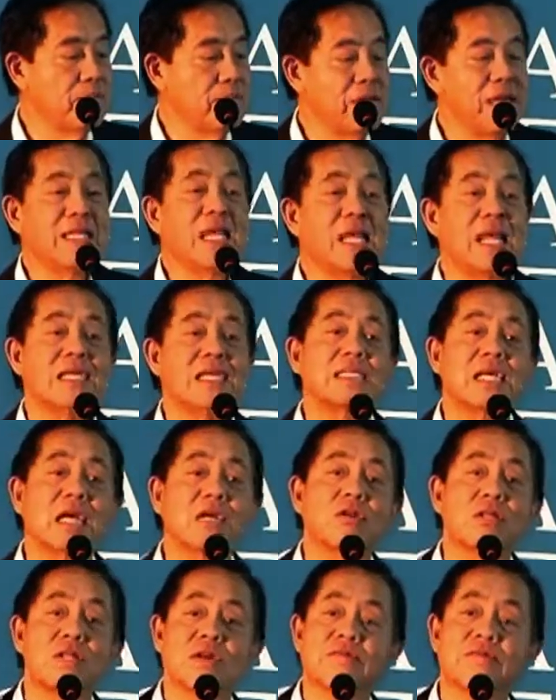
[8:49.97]
middle
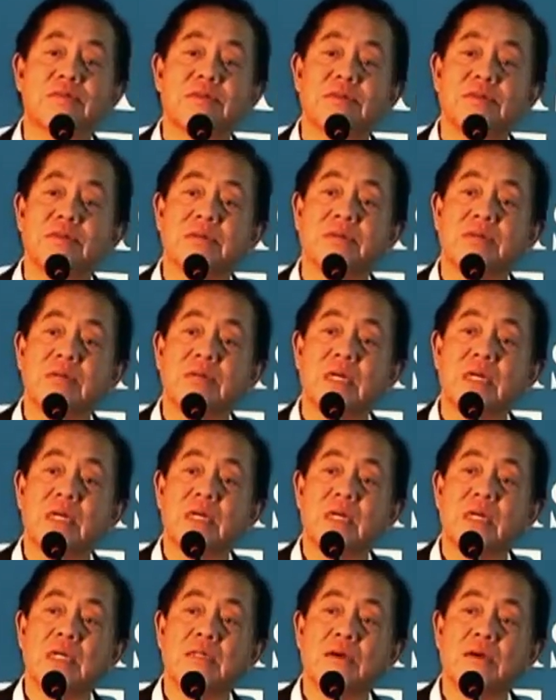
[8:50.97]
executives
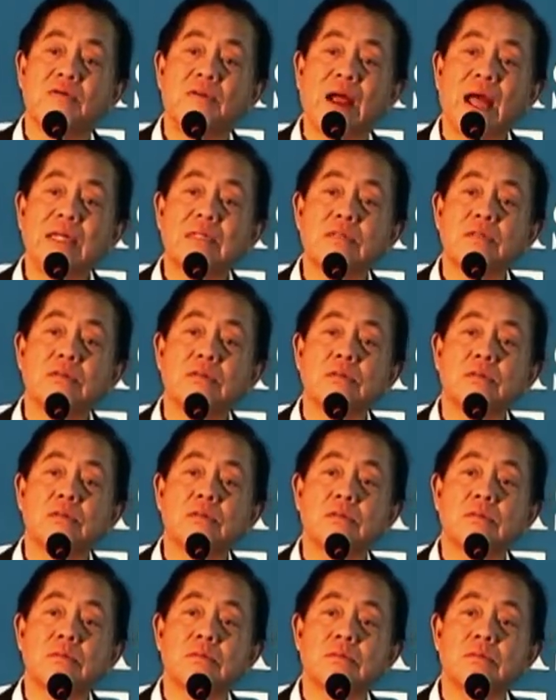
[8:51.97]

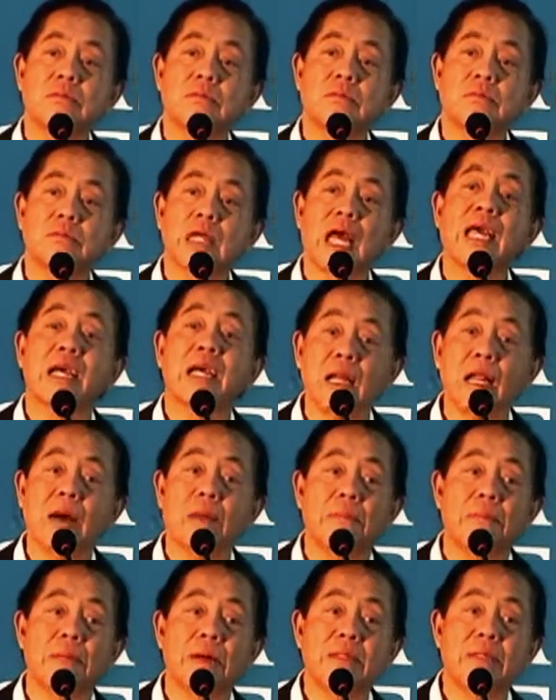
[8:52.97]
a
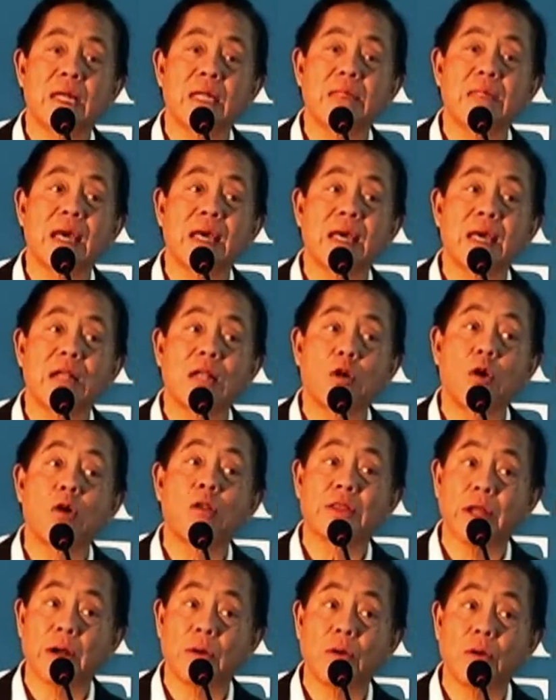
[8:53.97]
club that they can
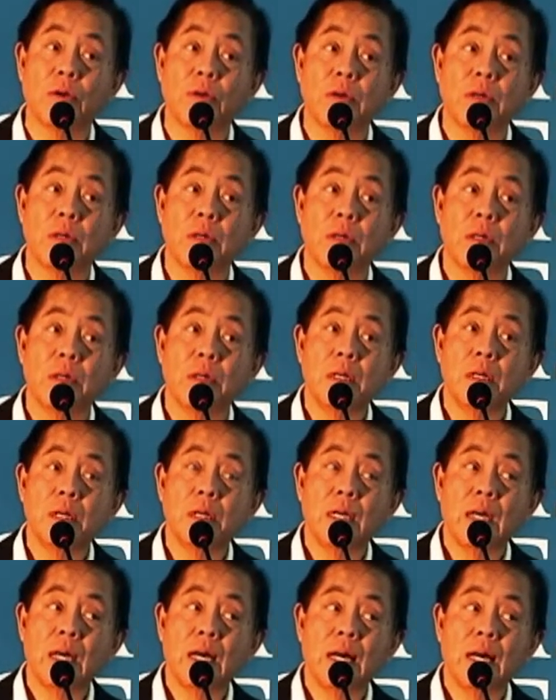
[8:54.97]
call their own.
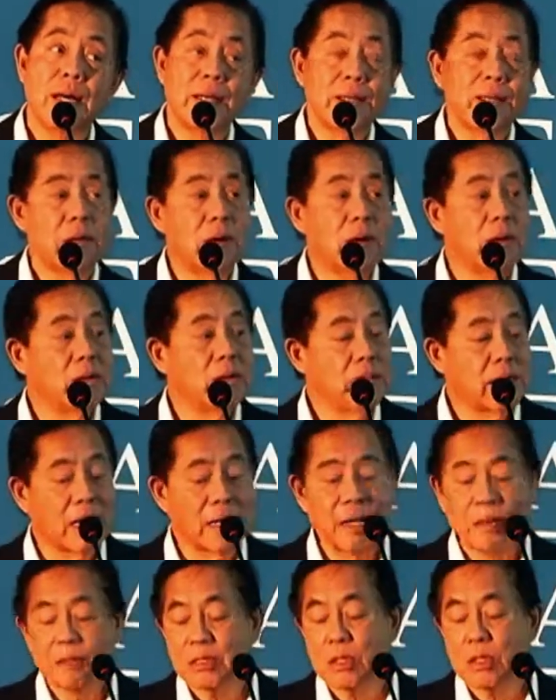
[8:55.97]
You know, the
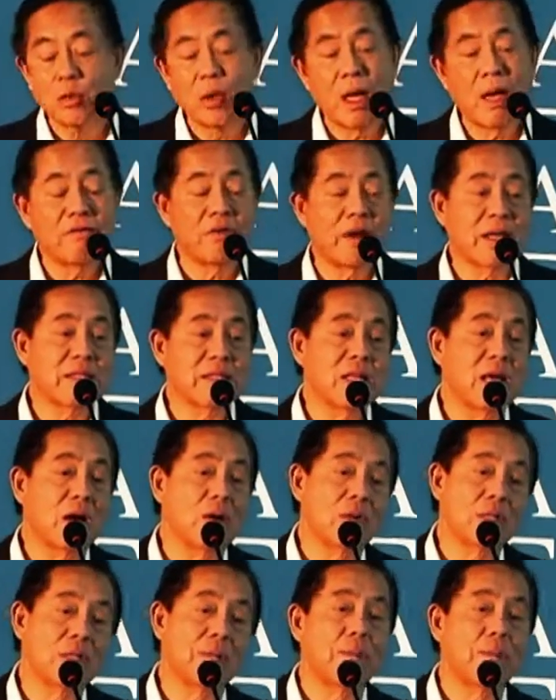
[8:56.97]
clubs that we have right now
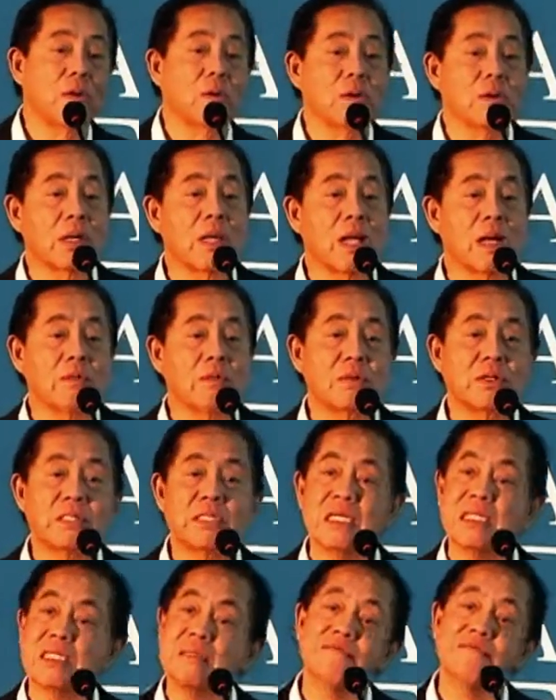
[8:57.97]
are the Polo Club,
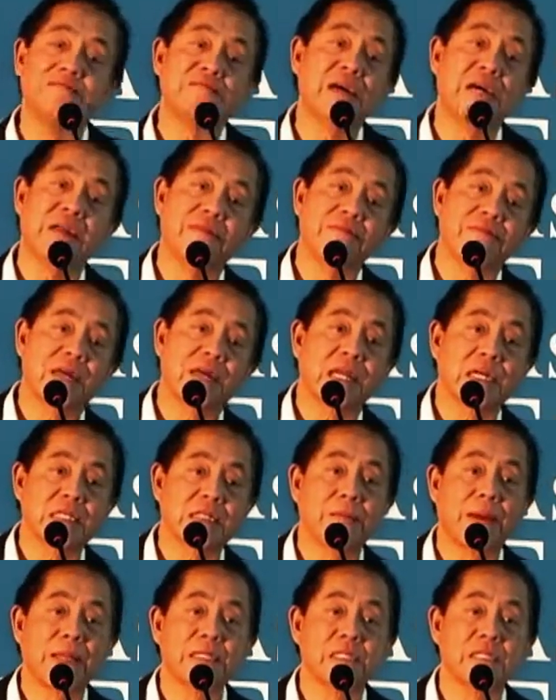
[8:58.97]
which is very, very
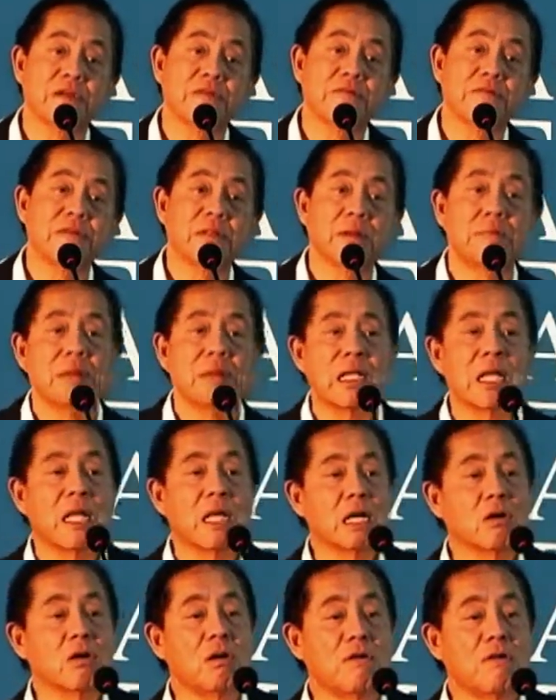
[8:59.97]
expensive. The
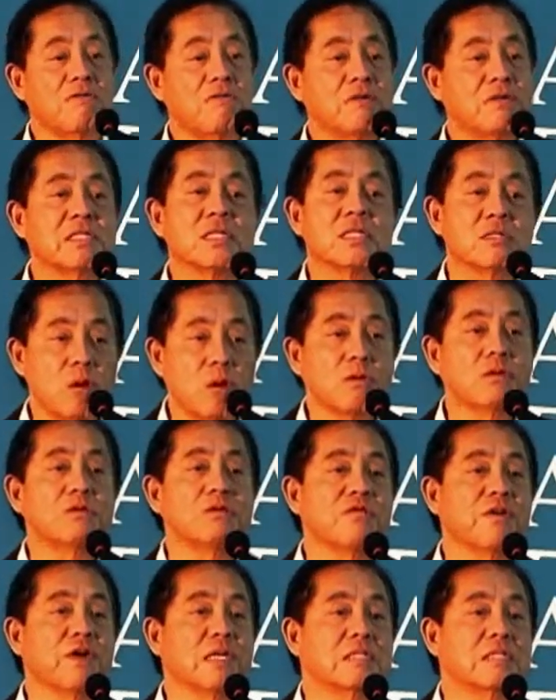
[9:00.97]
Manila Golf, which is
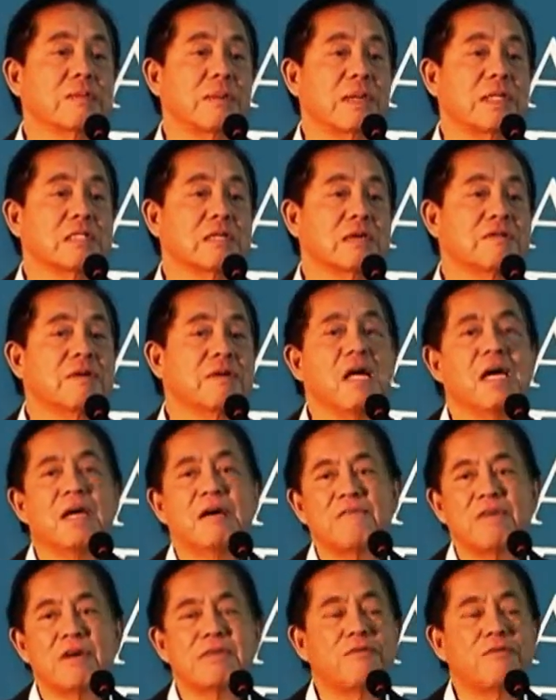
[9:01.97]
also very expensive.
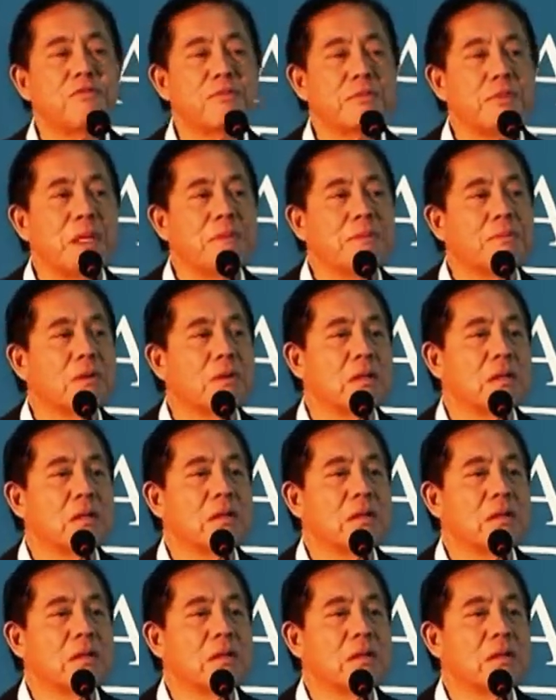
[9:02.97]
But for people